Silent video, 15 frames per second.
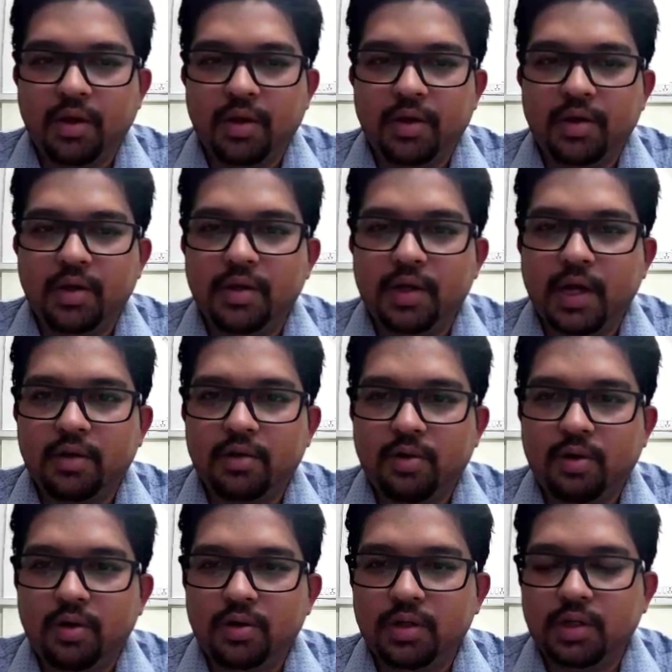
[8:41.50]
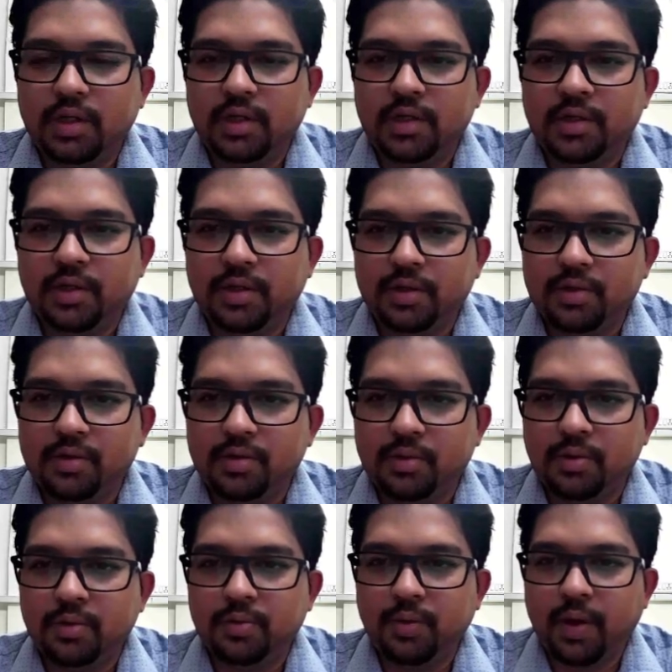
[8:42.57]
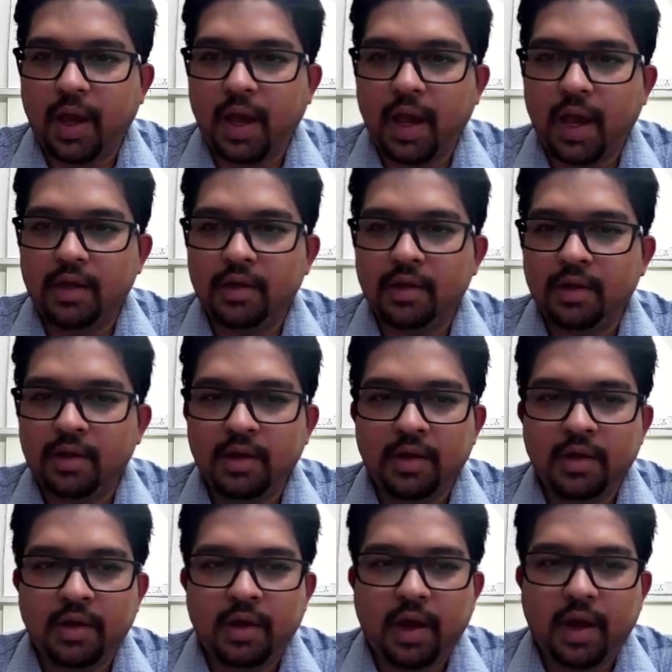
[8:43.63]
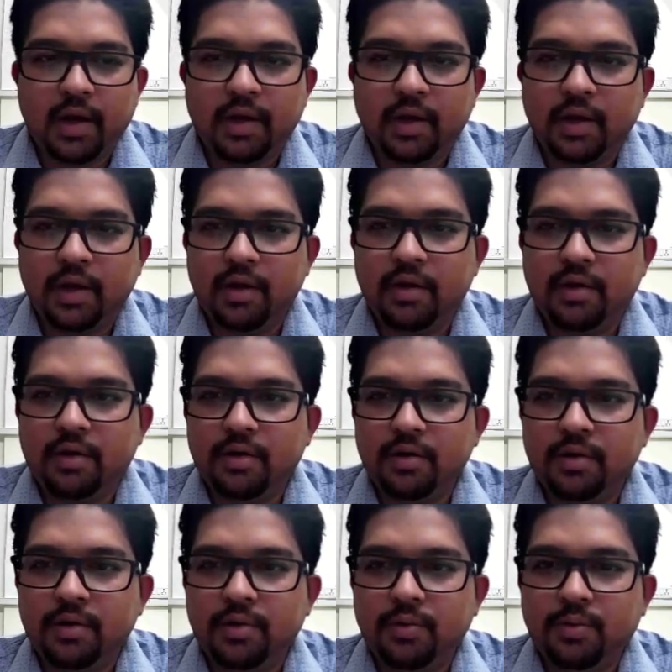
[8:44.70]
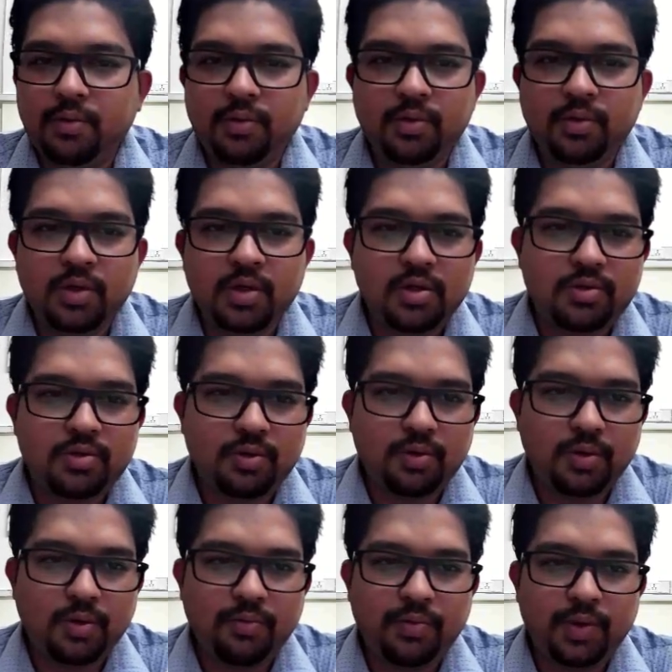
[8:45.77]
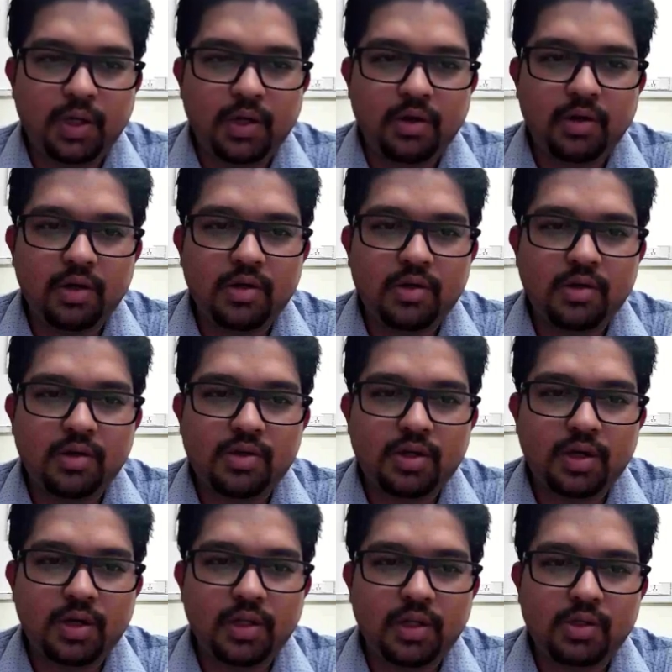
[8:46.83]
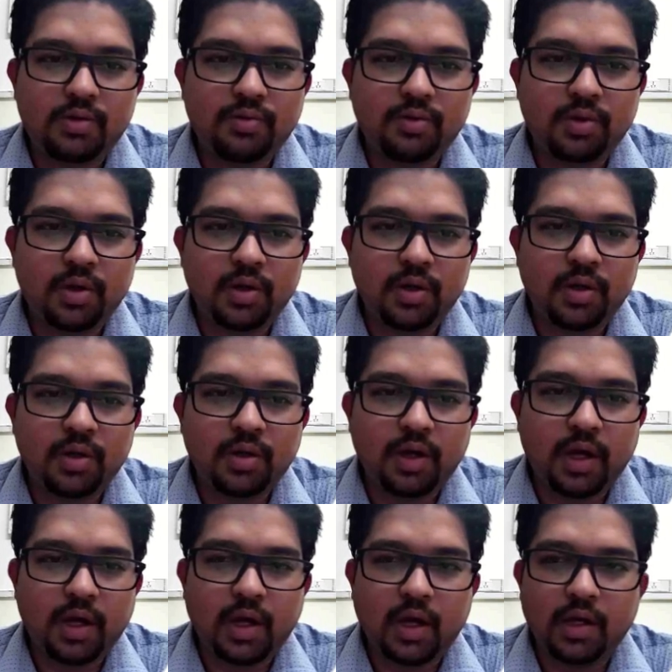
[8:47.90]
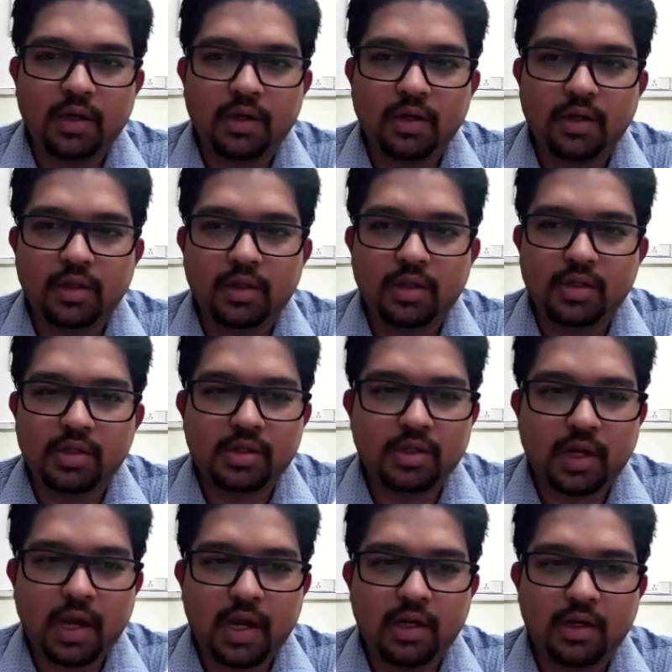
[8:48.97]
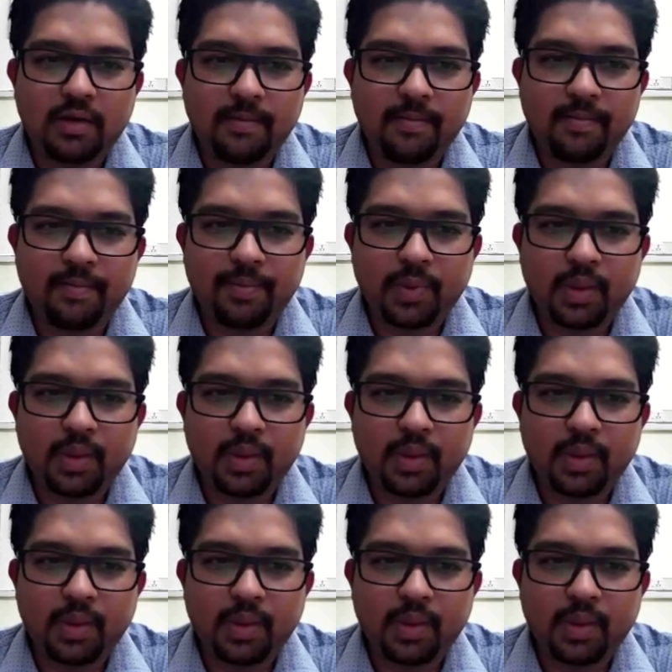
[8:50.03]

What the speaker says: In redundant coordinate, go to add, and here you, so we are interested in this and this, right?